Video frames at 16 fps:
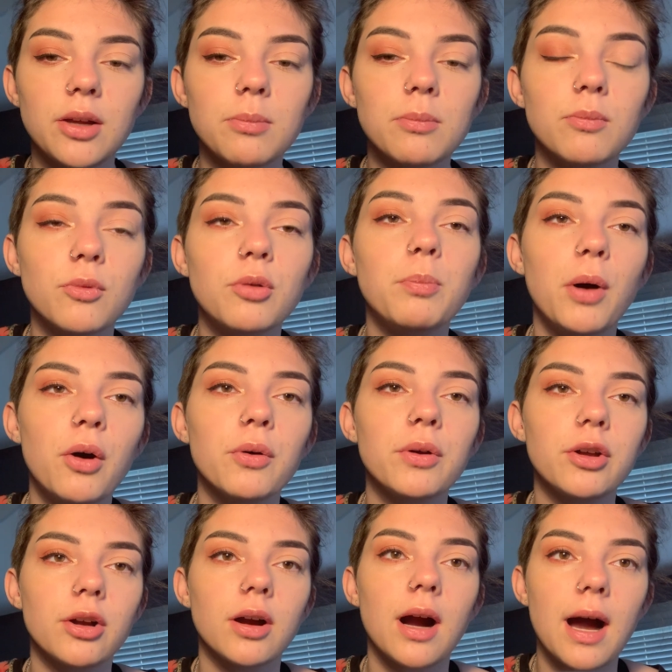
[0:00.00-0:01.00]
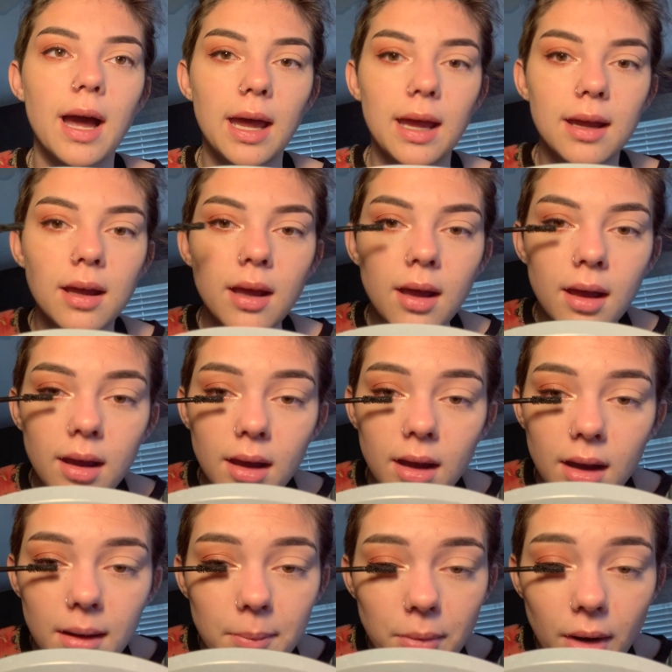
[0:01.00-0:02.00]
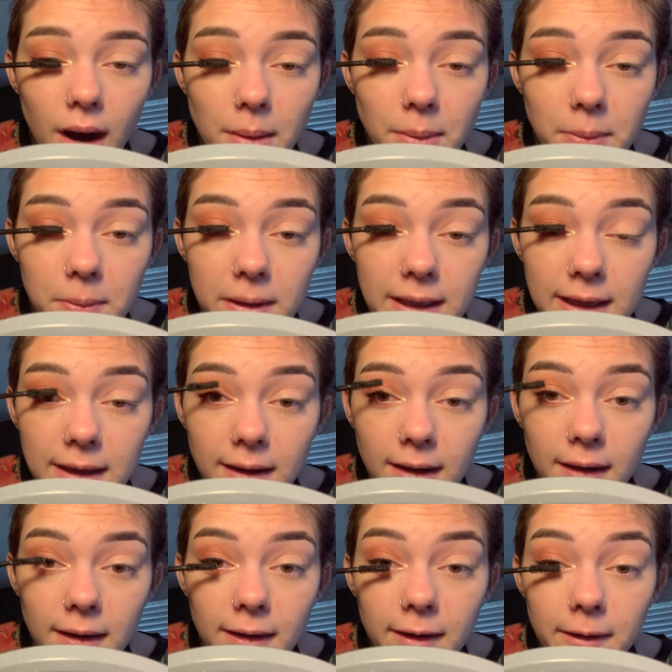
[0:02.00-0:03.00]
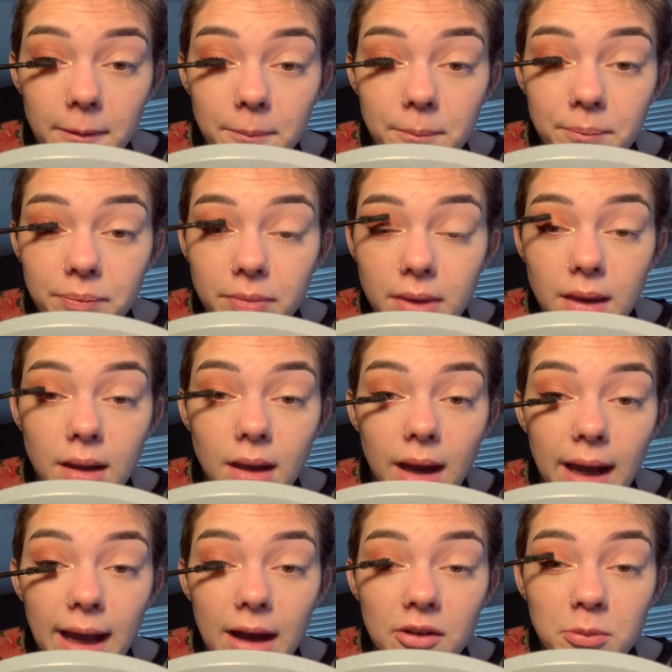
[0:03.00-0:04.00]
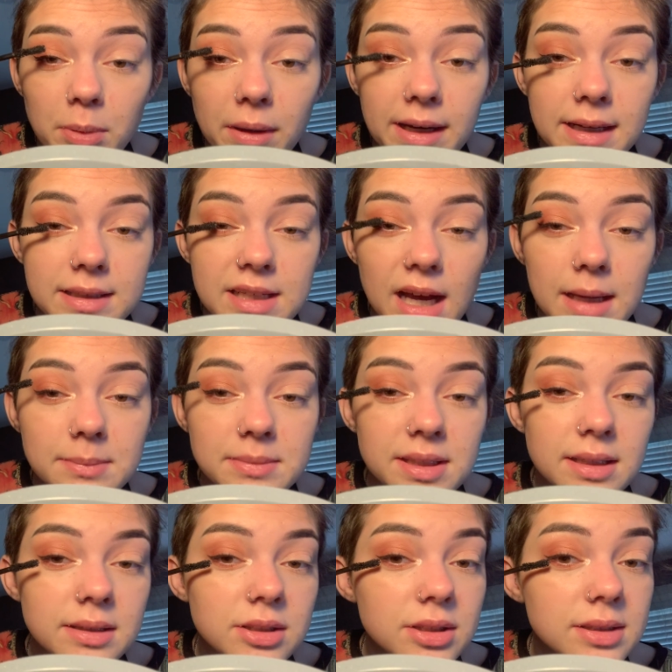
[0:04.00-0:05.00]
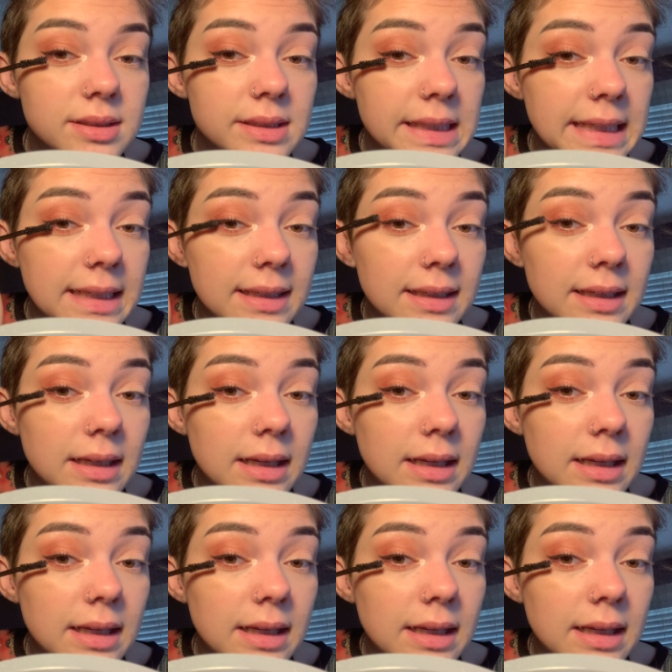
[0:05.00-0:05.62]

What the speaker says: you will poke your eye, probably. I have plenty of times, and it just, like,